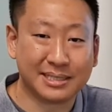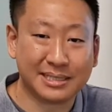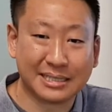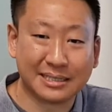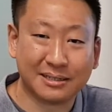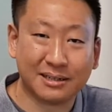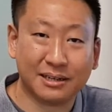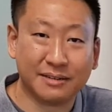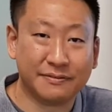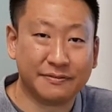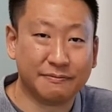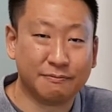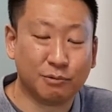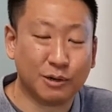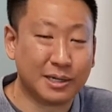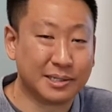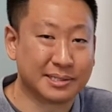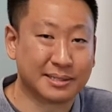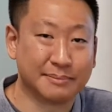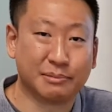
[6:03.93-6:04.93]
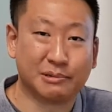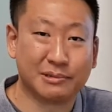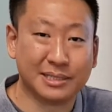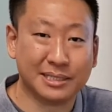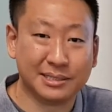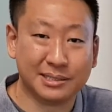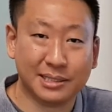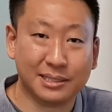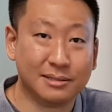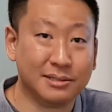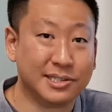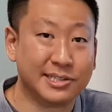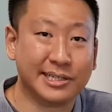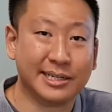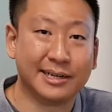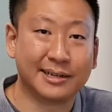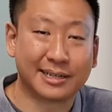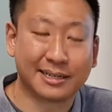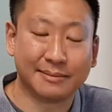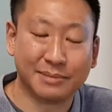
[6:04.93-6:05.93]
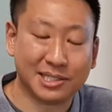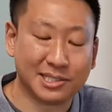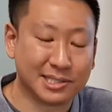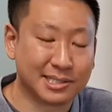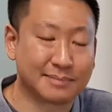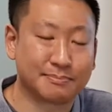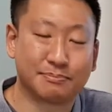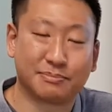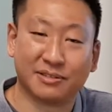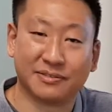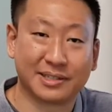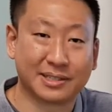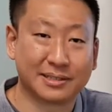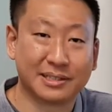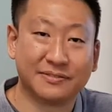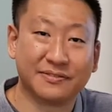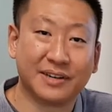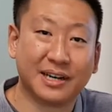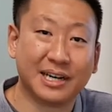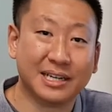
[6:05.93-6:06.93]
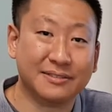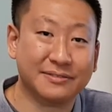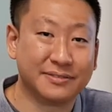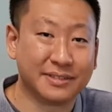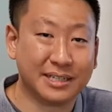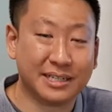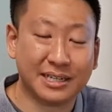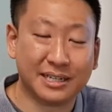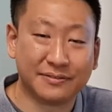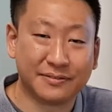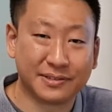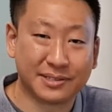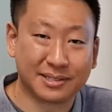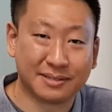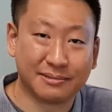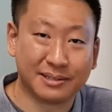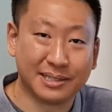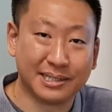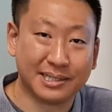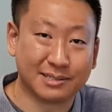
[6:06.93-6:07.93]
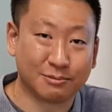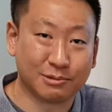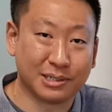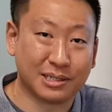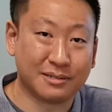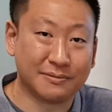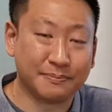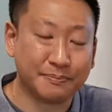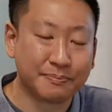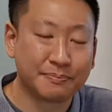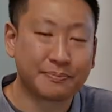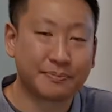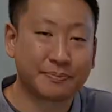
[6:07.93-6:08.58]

a well-supported dinner chair can be just perfectly fine for someone as well.